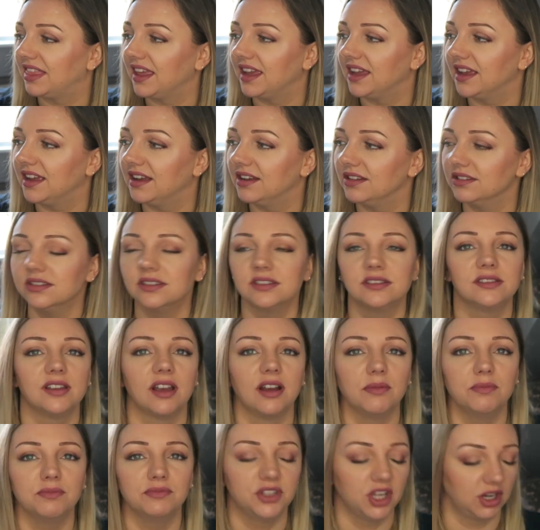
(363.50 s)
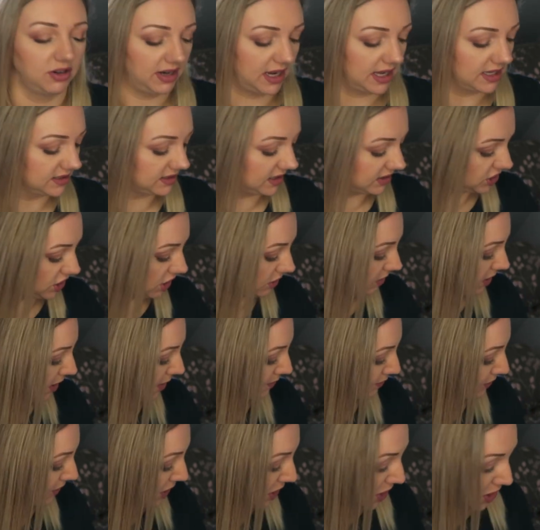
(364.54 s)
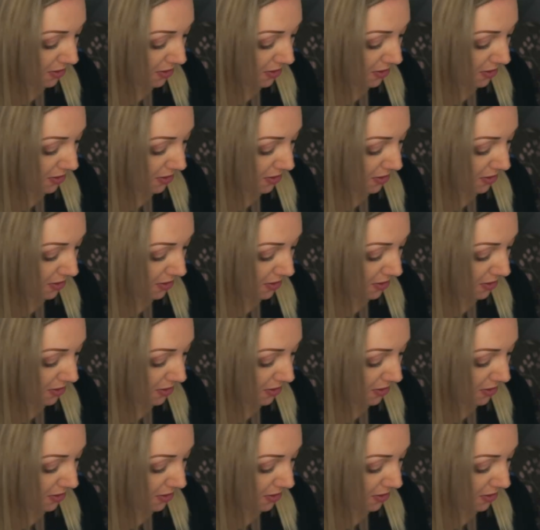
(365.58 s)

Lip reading: thing on top. Don't ask, I don't know.